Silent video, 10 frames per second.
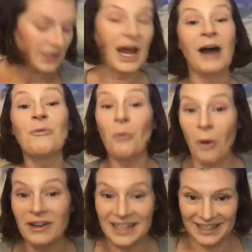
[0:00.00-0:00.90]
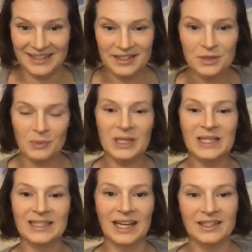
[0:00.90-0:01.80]
Not wanting to be
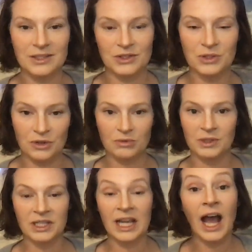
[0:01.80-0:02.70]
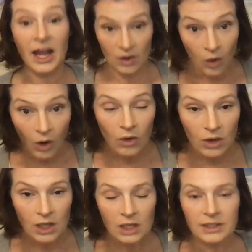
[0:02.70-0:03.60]
connected to the 3D at all
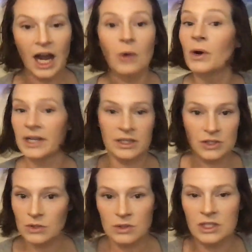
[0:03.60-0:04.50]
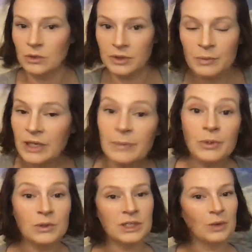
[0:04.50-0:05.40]
not wanting to deal with
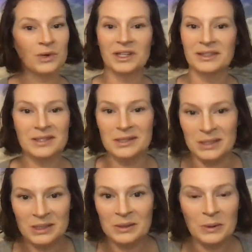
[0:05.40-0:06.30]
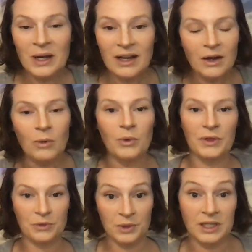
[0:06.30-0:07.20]
people, not wanting to deal
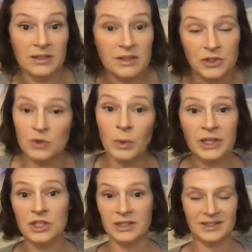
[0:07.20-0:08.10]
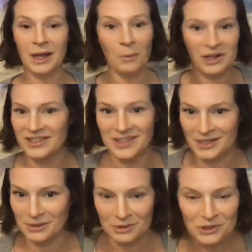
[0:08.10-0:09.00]
with 3D situations, not wanting to
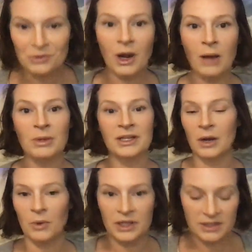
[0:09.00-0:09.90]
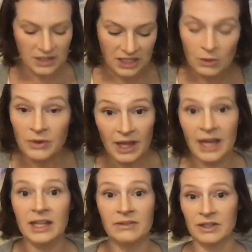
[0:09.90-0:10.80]
deal with drama, not wanting to deal with
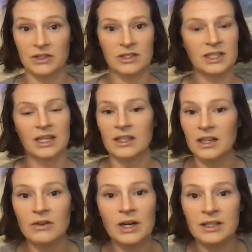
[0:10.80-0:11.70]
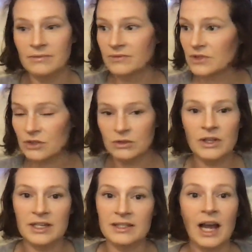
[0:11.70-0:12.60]
any of it, just saying, you know what, screw
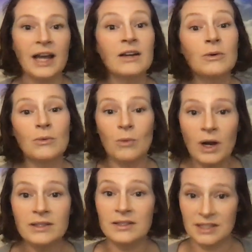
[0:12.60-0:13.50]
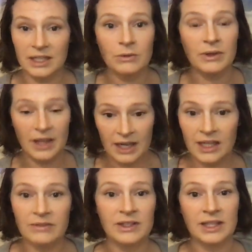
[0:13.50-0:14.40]
this. I don't want to deal with
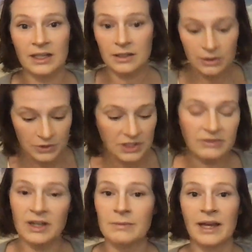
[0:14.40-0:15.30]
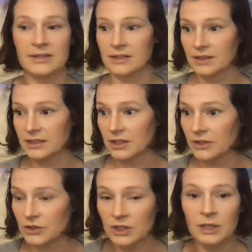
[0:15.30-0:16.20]
any of it. that includes divine masculine. You know,
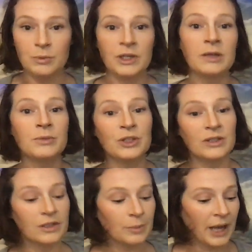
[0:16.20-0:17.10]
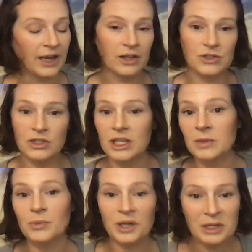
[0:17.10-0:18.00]
you keep bringing me your, your baggage, you
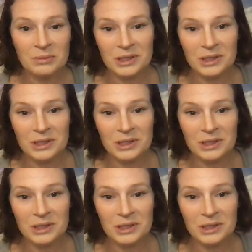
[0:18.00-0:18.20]
keep bringing